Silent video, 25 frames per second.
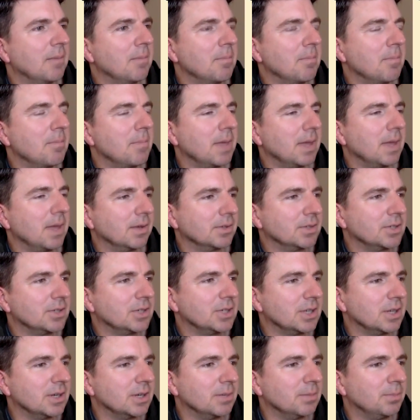
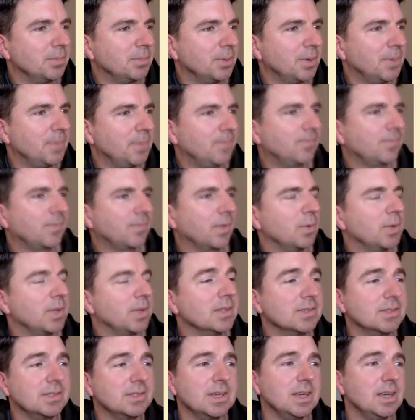Mailchimp. We
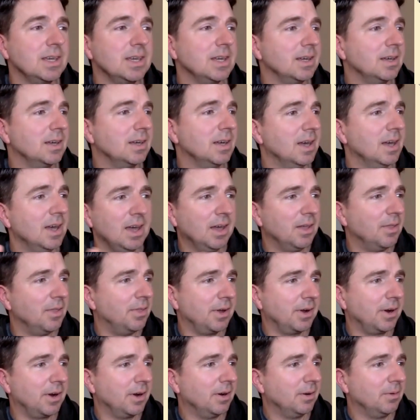can see
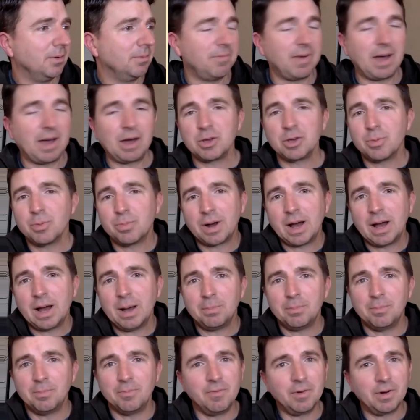their value
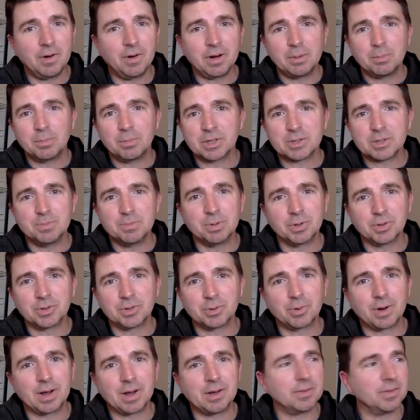prop very much built
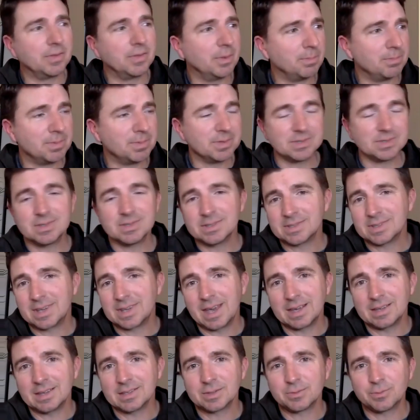around the business
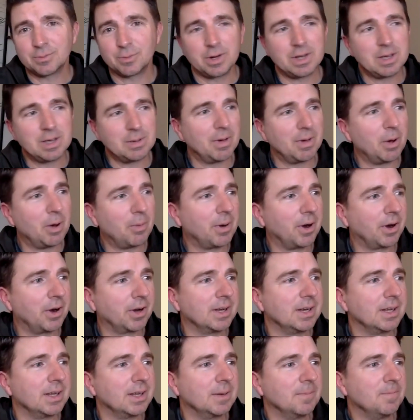case for email
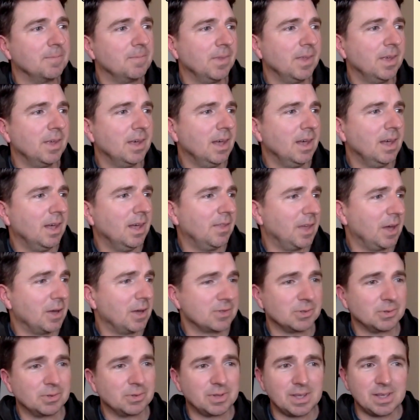marketing. They
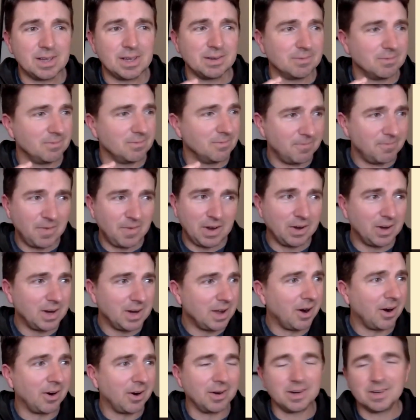also lean very
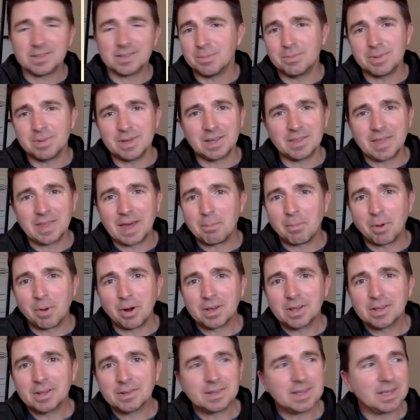hard into being that
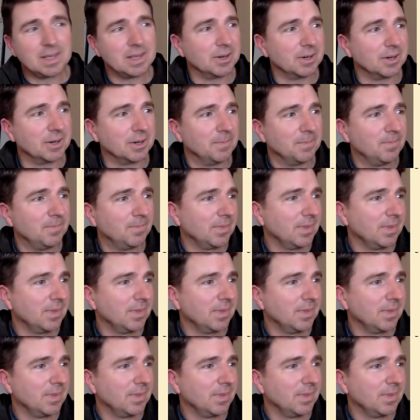market leader,